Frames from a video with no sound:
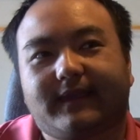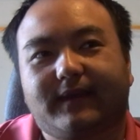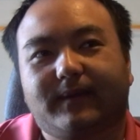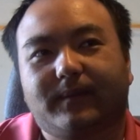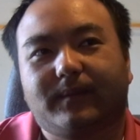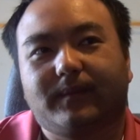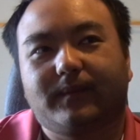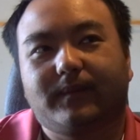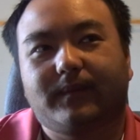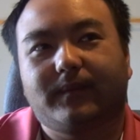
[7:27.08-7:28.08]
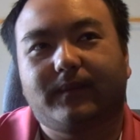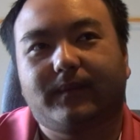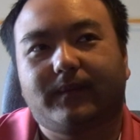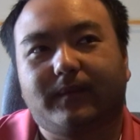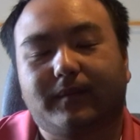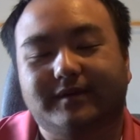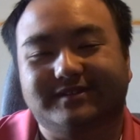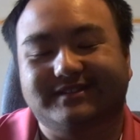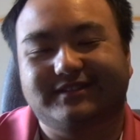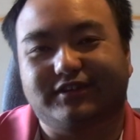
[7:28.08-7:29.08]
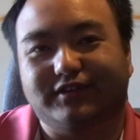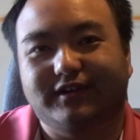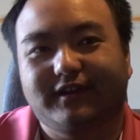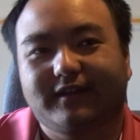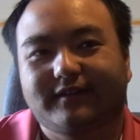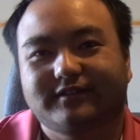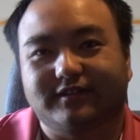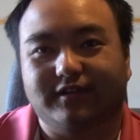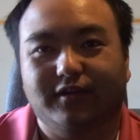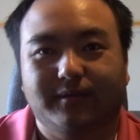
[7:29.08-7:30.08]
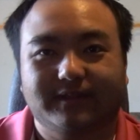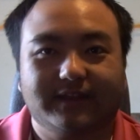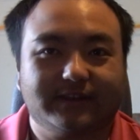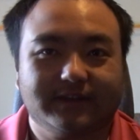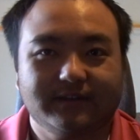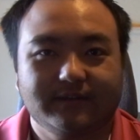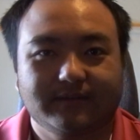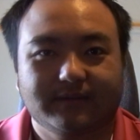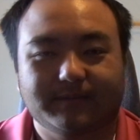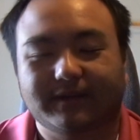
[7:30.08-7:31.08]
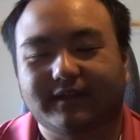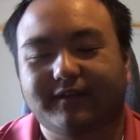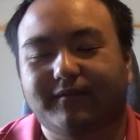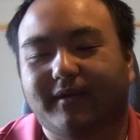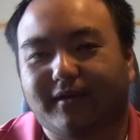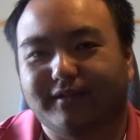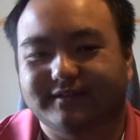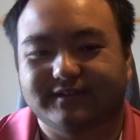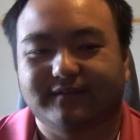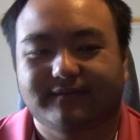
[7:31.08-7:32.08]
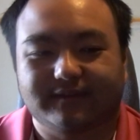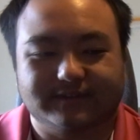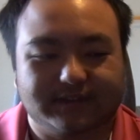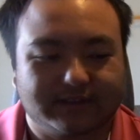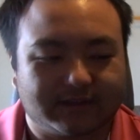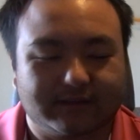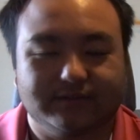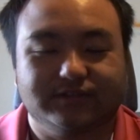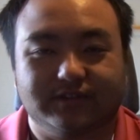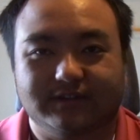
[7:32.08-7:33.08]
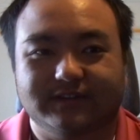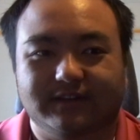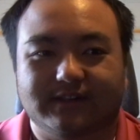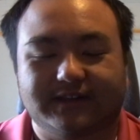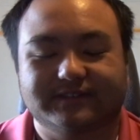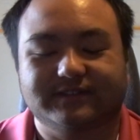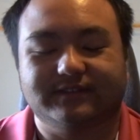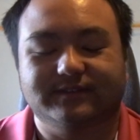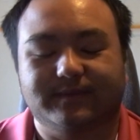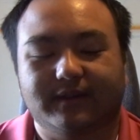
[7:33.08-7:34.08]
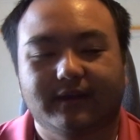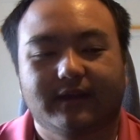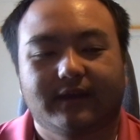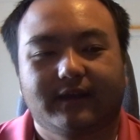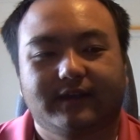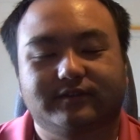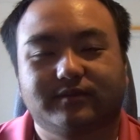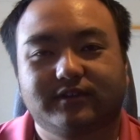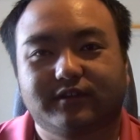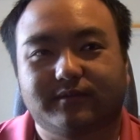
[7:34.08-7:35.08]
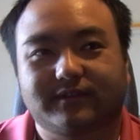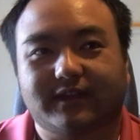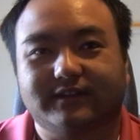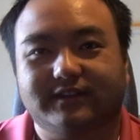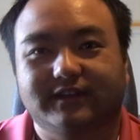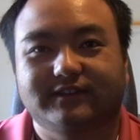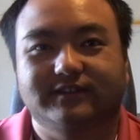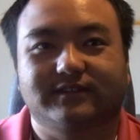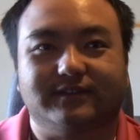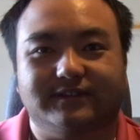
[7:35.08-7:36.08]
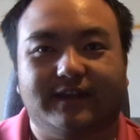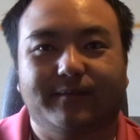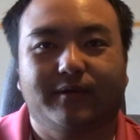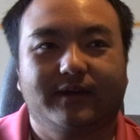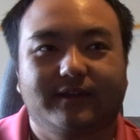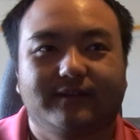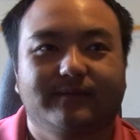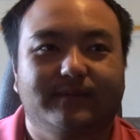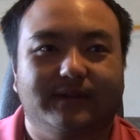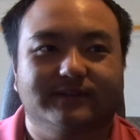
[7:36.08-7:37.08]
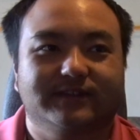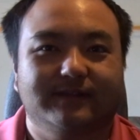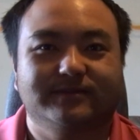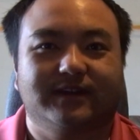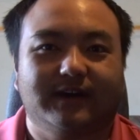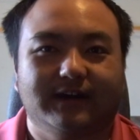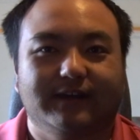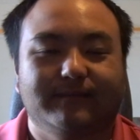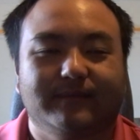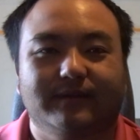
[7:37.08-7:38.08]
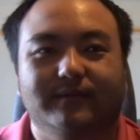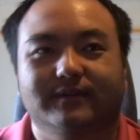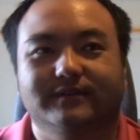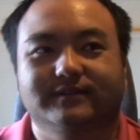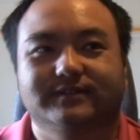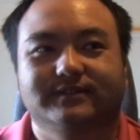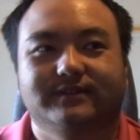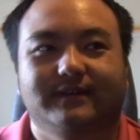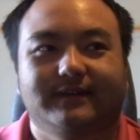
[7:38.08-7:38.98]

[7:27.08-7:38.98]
it was good to know what they did. I'm not gonna give away all the stuff because I think that you should attend class to see this, but it was really good what they did just to demo it. But at the same time, it was